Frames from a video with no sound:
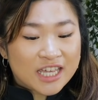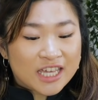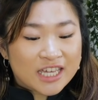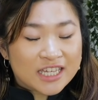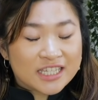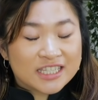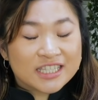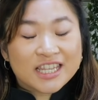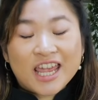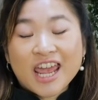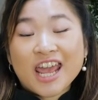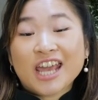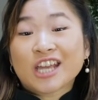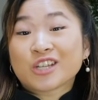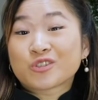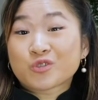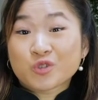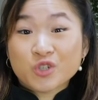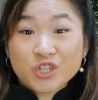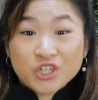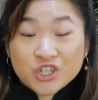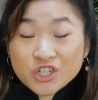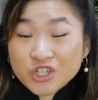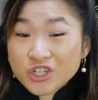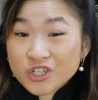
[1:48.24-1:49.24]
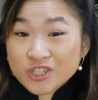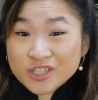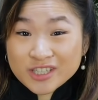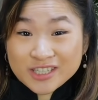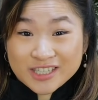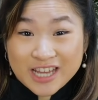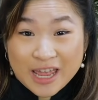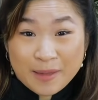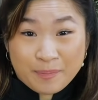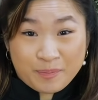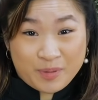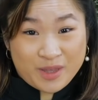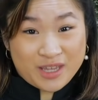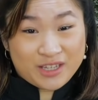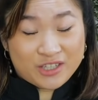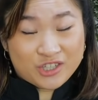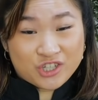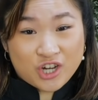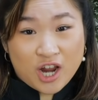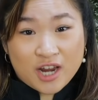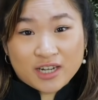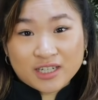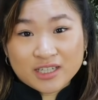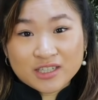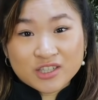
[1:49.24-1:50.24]
is a traditional step in
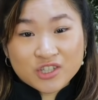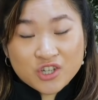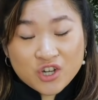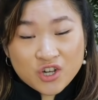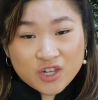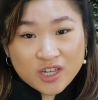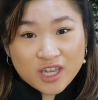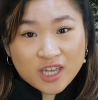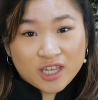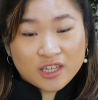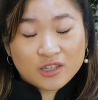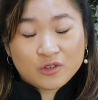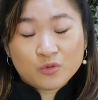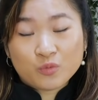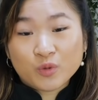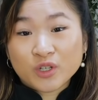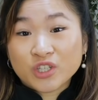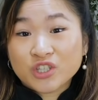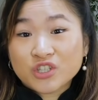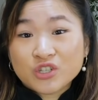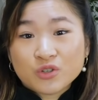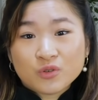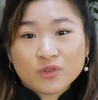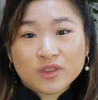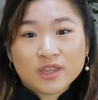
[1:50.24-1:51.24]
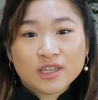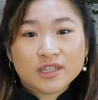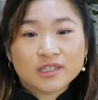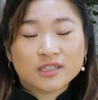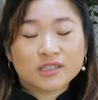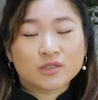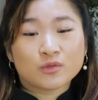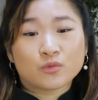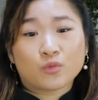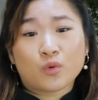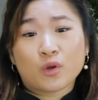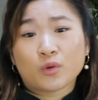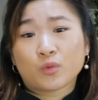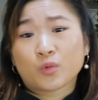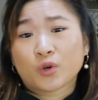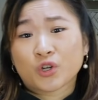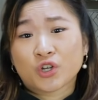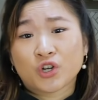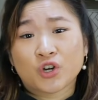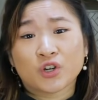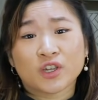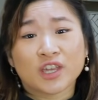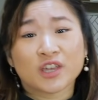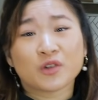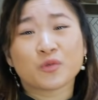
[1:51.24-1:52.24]
Chinese cooking. We do this when we're
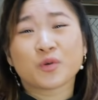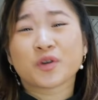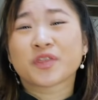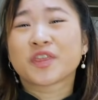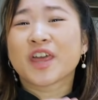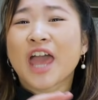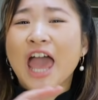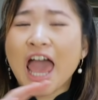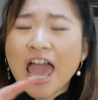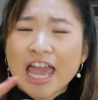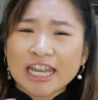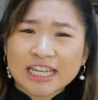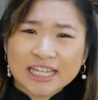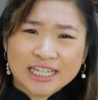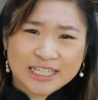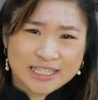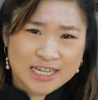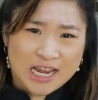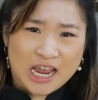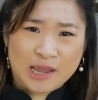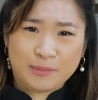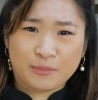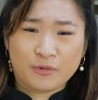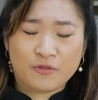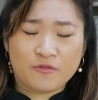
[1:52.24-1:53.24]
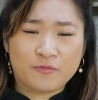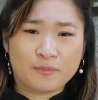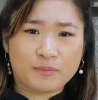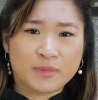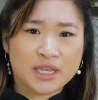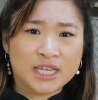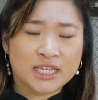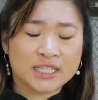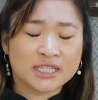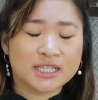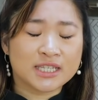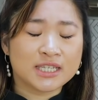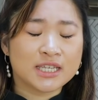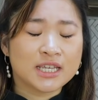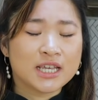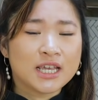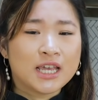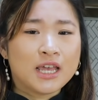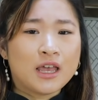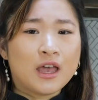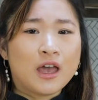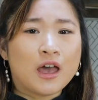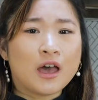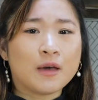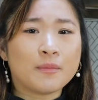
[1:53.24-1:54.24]
cooking with any type of meat,
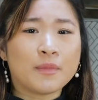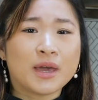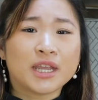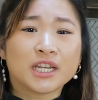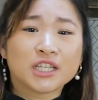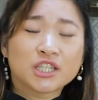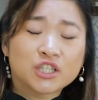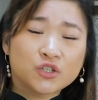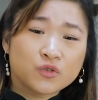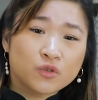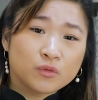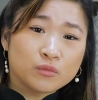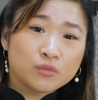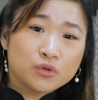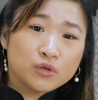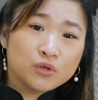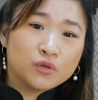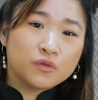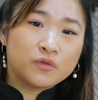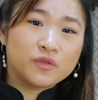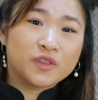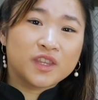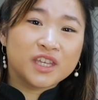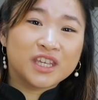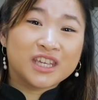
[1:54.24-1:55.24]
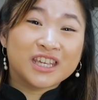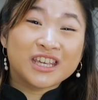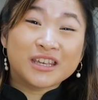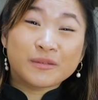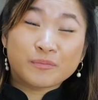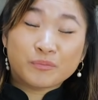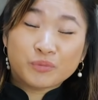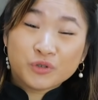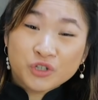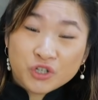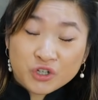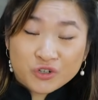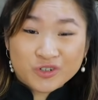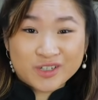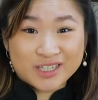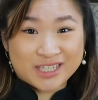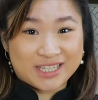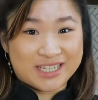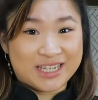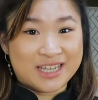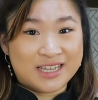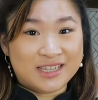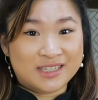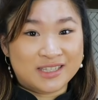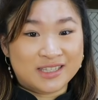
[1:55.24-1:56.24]
and it's to remove the
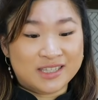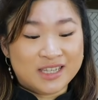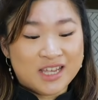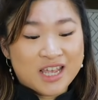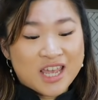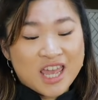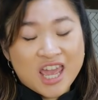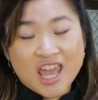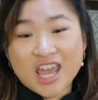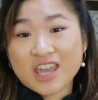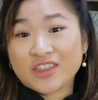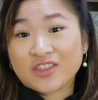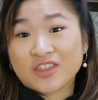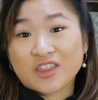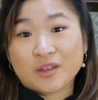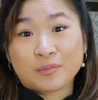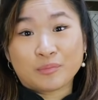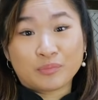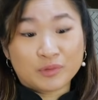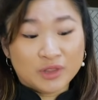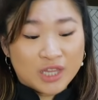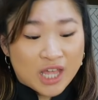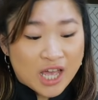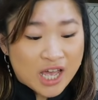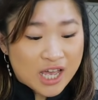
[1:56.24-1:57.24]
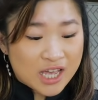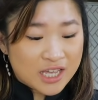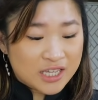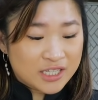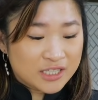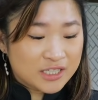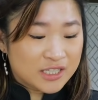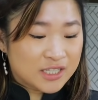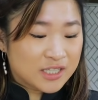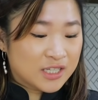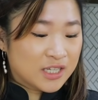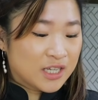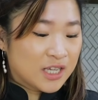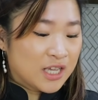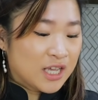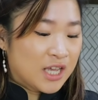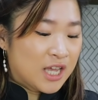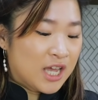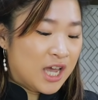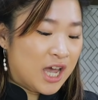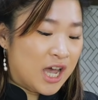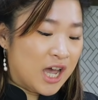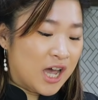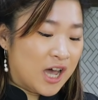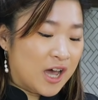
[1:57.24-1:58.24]
impurities in the blood,
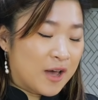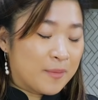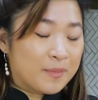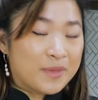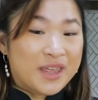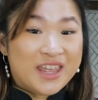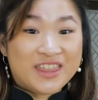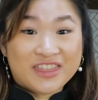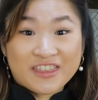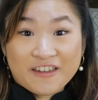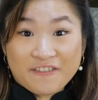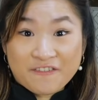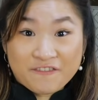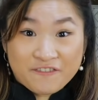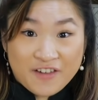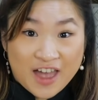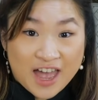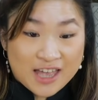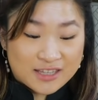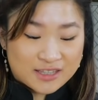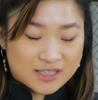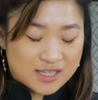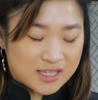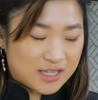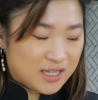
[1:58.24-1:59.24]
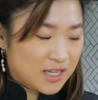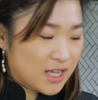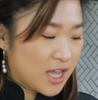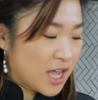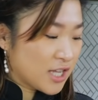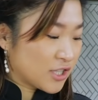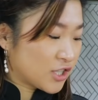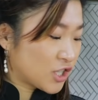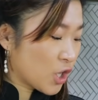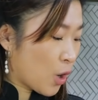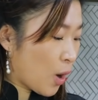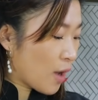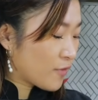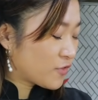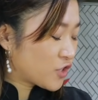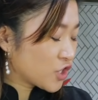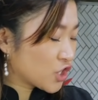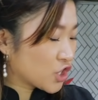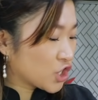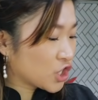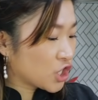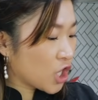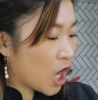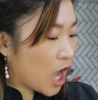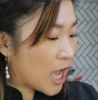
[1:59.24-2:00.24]
in the fat. So I've
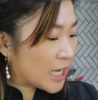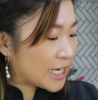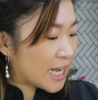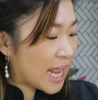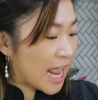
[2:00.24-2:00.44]
just got